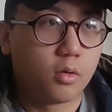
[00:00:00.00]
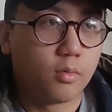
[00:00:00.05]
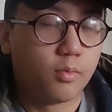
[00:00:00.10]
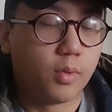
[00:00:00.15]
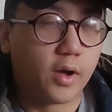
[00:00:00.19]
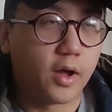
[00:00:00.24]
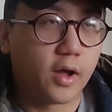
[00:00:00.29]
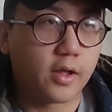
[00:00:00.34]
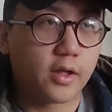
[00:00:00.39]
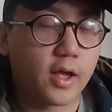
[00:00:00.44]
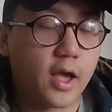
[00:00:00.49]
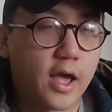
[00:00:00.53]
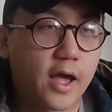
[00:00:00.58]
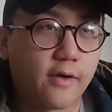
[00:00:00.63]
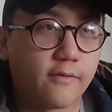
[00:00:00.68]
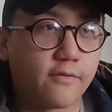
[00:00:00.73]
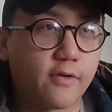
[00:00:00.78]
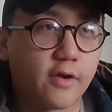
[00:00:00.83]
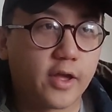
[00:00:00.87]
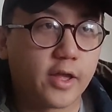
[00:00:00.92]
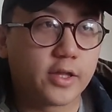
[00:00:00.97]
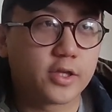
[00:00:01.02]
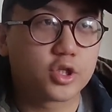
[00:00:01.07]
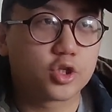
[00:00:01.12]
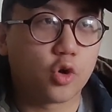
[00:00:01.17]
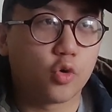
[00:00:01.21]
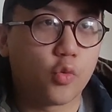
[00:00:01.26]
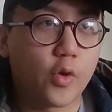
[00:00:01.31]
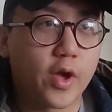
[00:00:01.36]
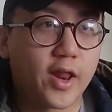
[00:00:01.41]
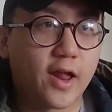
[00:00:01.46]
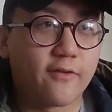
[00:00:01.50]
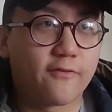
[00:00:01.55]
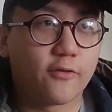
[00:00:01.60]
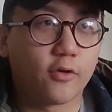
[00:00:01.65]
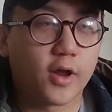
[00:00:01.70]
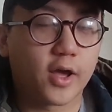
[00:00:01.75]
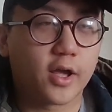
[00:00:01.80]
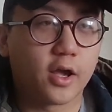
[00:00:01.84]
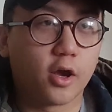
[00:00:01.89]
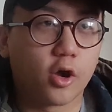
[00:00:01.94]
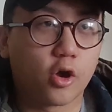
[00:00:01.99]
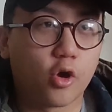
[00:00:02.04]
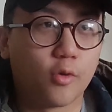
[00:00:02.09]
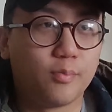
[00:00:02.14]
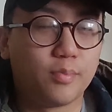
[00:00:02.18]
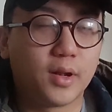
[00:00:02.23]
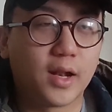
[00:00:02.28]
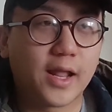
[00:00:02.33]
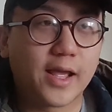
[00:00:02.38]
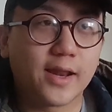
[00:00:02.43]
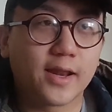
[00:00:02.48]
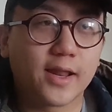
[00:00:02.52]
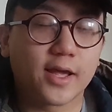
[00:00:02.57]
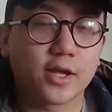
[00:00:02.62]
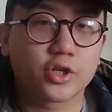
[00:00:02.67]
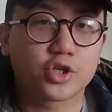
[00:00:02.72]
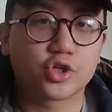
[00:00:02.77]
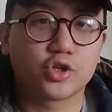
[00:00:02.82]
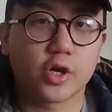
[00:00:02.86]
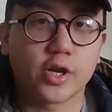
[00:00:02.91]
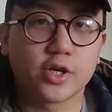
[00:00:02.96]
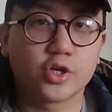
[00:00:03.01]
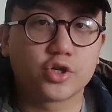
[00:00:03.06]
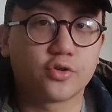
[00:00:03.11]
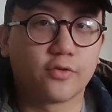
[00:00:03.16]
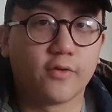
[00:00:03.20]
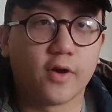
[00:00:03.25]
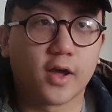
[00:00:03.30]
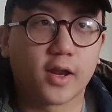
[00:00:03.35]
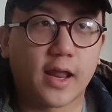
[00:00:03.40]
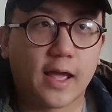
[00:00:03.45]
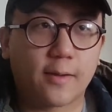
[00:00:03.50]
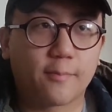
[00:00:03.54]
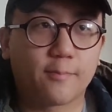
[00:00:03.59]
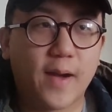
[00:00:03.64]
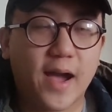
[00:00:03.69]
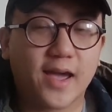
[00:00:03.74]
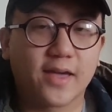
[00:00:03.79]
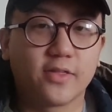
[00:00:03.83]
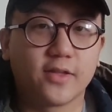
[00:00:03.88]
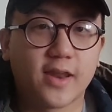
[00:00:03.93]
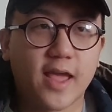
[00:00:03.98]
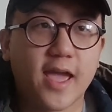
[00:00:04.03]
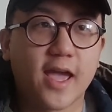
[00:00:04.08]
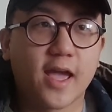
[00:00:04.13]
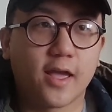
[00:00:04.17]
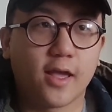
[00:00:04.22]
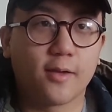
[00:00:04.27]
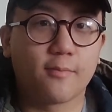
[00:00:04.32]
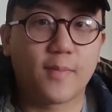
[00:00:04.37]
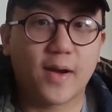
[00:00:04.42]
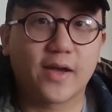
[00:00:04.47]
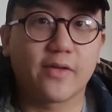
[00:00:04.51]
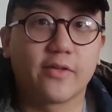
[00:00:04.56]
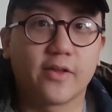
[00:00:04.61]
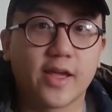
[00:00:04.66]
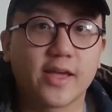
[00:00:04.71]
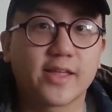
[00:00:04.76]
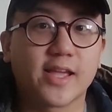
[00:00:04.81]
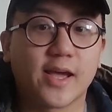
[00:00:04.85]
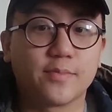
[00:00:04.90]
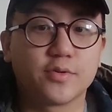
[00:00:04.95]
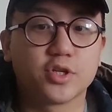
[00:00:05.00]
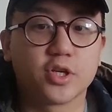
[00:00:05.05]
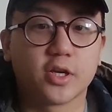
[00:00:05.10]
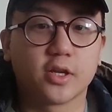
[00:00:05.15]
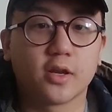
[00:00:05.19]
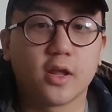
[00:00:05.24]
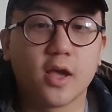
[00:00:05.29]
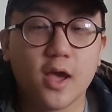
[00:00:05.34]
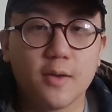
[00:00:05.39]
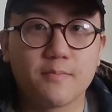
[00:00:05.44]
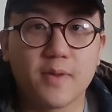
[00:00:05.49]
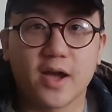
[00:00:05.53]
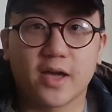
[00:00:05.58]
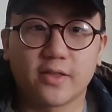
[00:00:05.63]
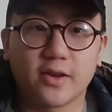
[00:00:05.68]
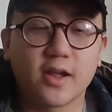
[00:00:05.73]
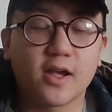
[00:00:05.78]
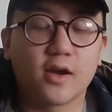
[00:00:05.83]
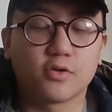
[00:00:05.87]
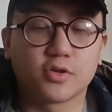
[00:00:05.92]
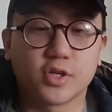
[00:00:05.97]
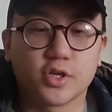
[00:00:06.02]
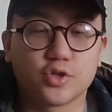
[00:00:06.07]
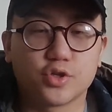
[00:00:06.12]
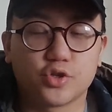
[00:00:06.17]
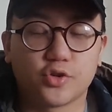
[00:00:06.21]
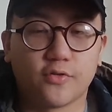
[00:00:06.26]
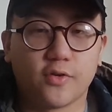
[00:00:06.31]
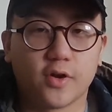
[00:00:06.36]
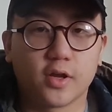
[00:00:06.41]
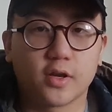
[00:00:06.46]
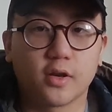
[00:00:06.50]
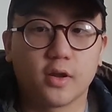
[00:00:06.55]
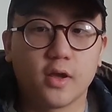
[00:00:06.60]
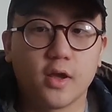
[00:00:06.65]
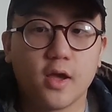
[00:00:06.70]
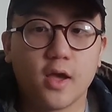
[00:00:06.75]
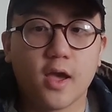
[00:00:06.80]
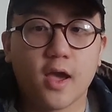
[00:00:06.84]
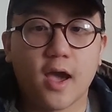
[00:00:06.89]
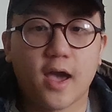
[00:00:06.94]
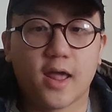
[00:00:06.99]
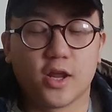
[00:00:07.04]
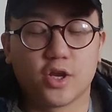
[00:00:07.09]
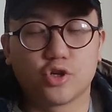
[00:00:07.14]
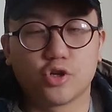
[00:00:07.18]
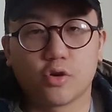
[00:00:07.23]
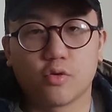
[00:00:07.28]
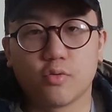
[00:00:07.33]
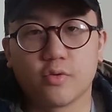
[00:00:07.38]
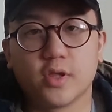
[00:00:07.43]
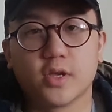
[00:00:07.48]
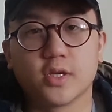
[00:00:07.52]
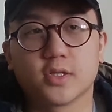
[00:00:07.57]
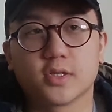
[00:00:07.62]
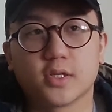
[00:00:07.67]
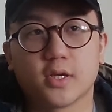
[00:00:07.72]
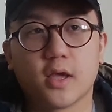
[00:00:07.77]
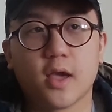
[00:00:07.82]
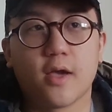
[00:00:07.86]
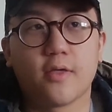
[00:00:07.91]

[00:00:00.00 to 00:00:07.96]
But yeah, it's so weird. I feel like a complete introvert. Like back in the day type shit. Back in the day, I was an introvert, and I struggled with this.